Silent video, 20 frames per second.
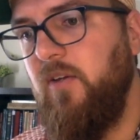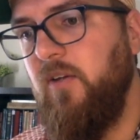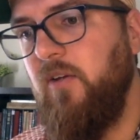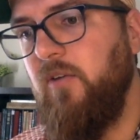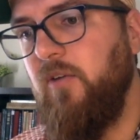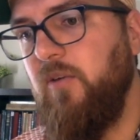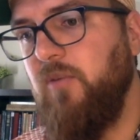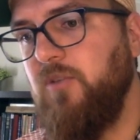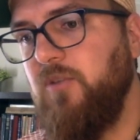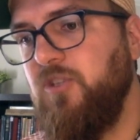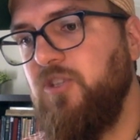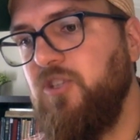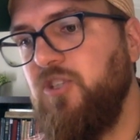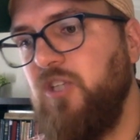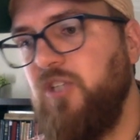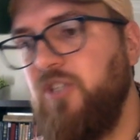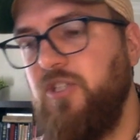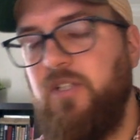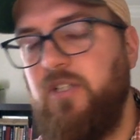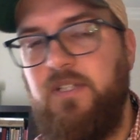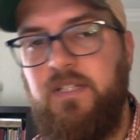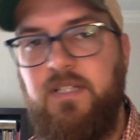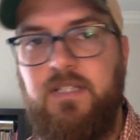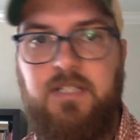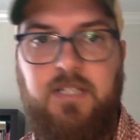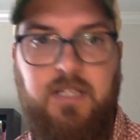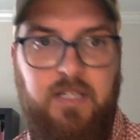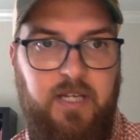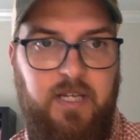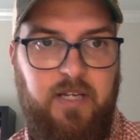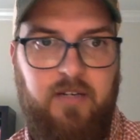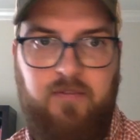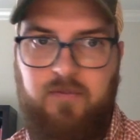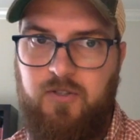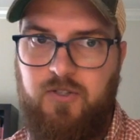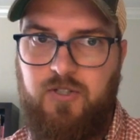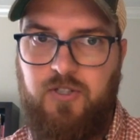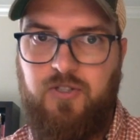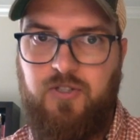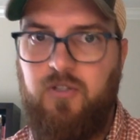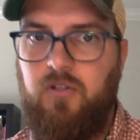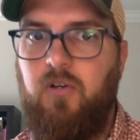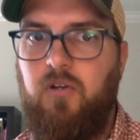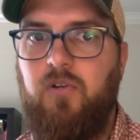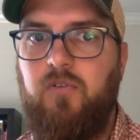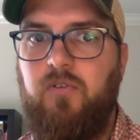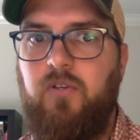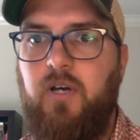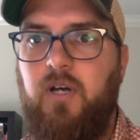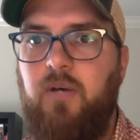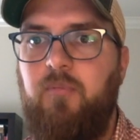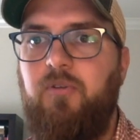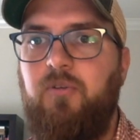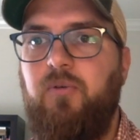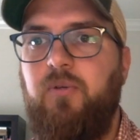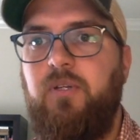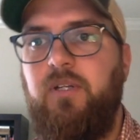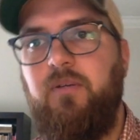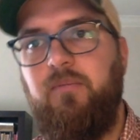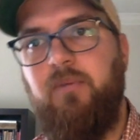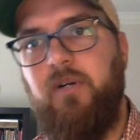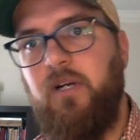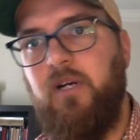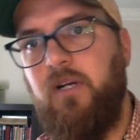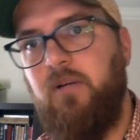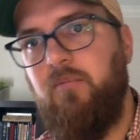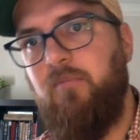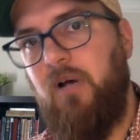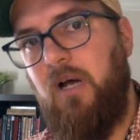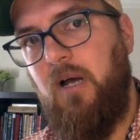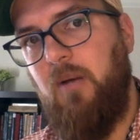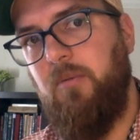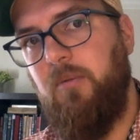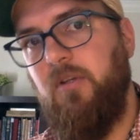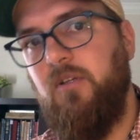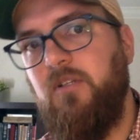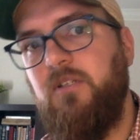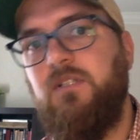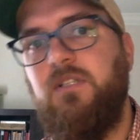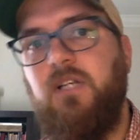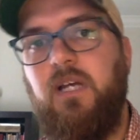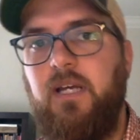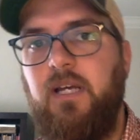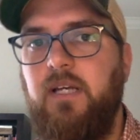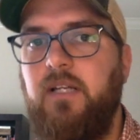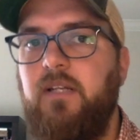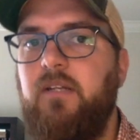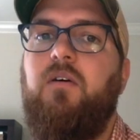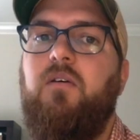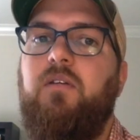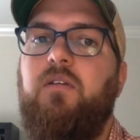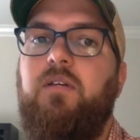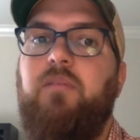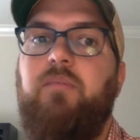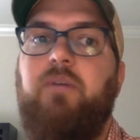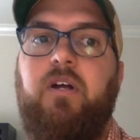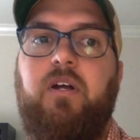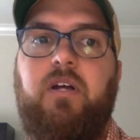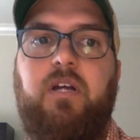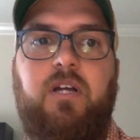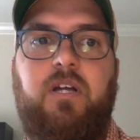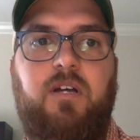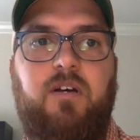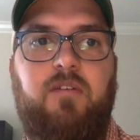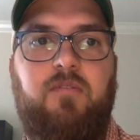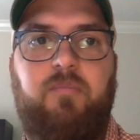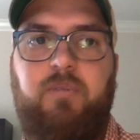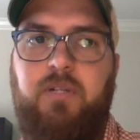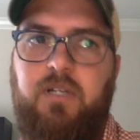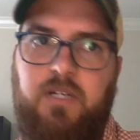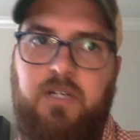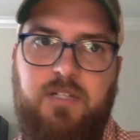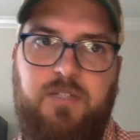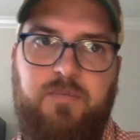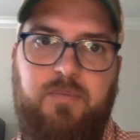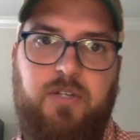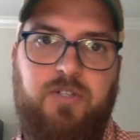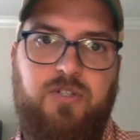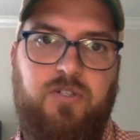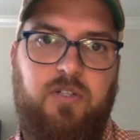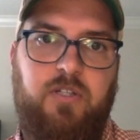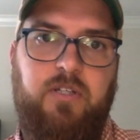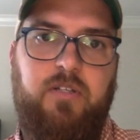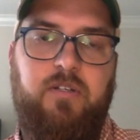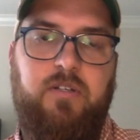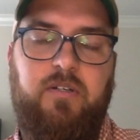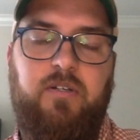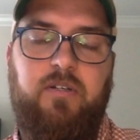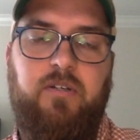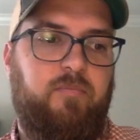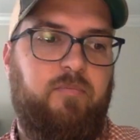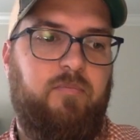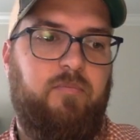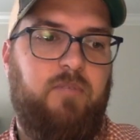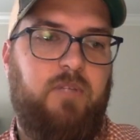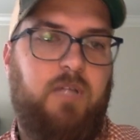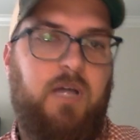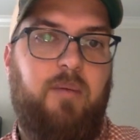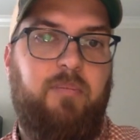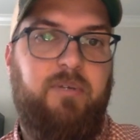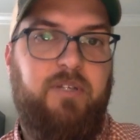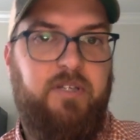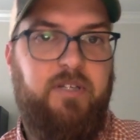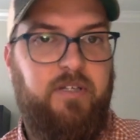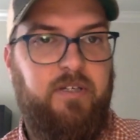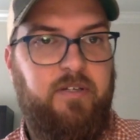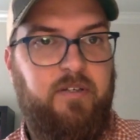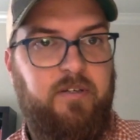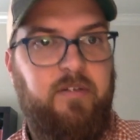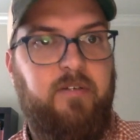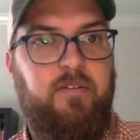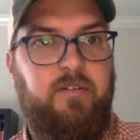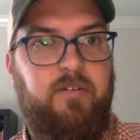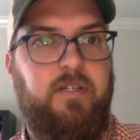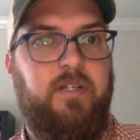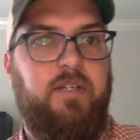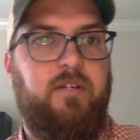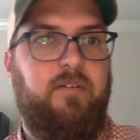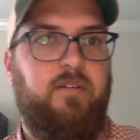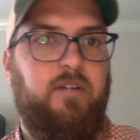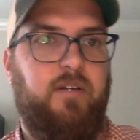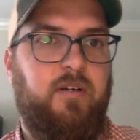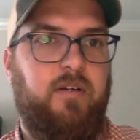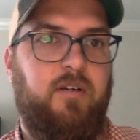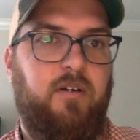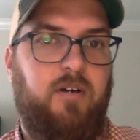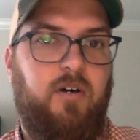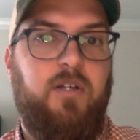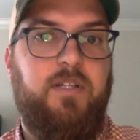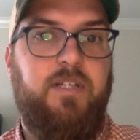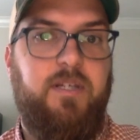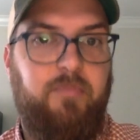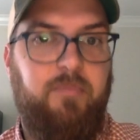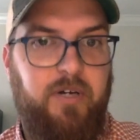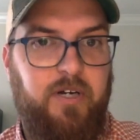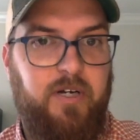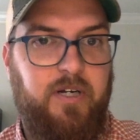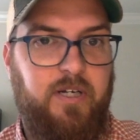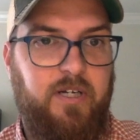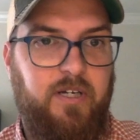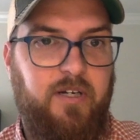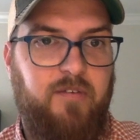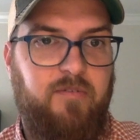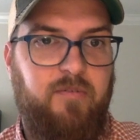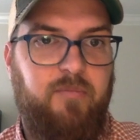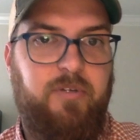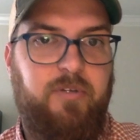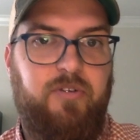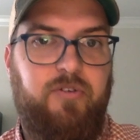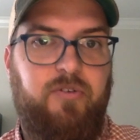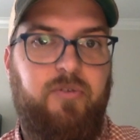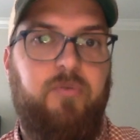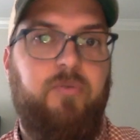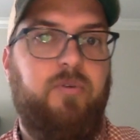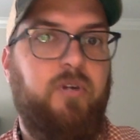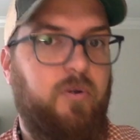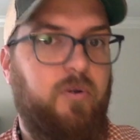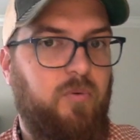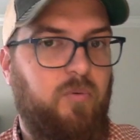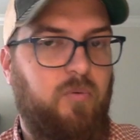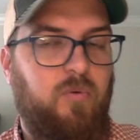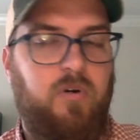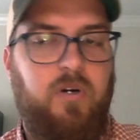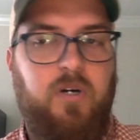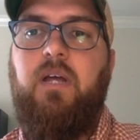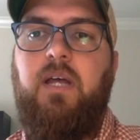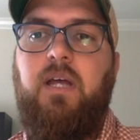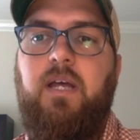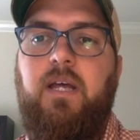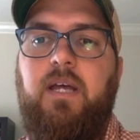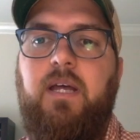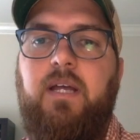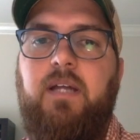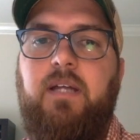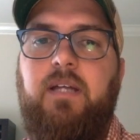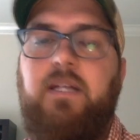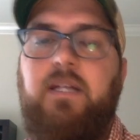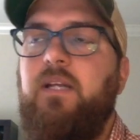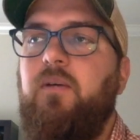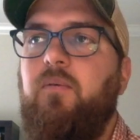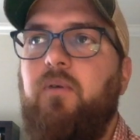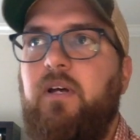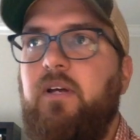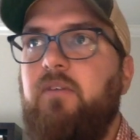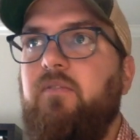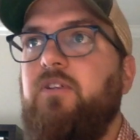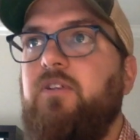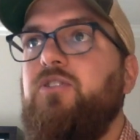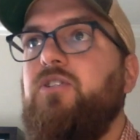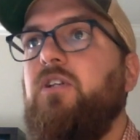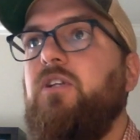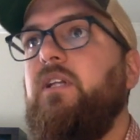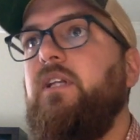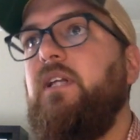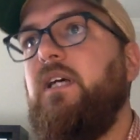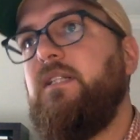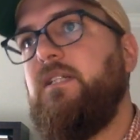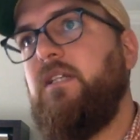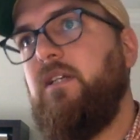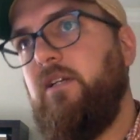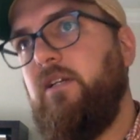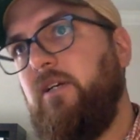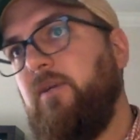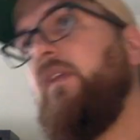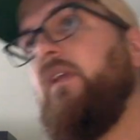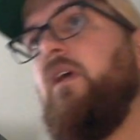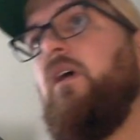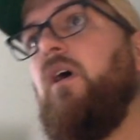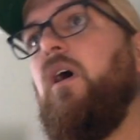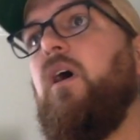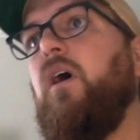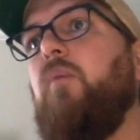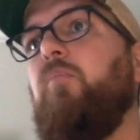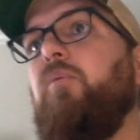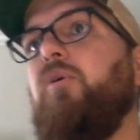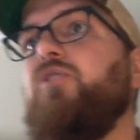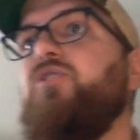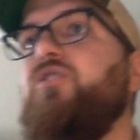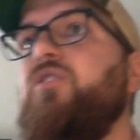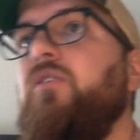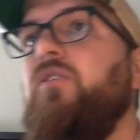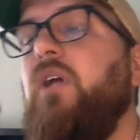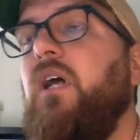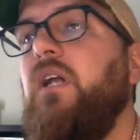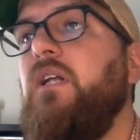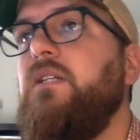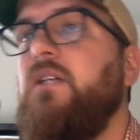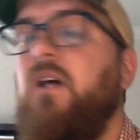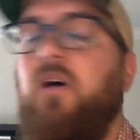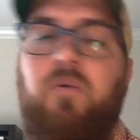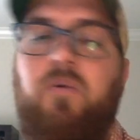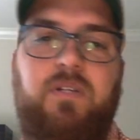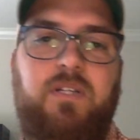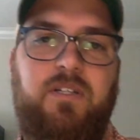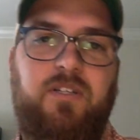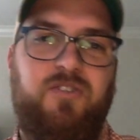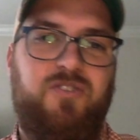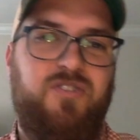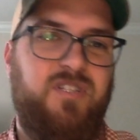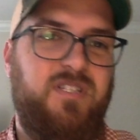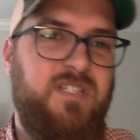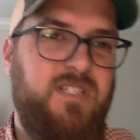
there was such a disconnect for such a long time between the American populace and the American government, and especially the lobbying that on the American government to go to war. And anyway, eventually that's going to push the United States. Oh, and then there's the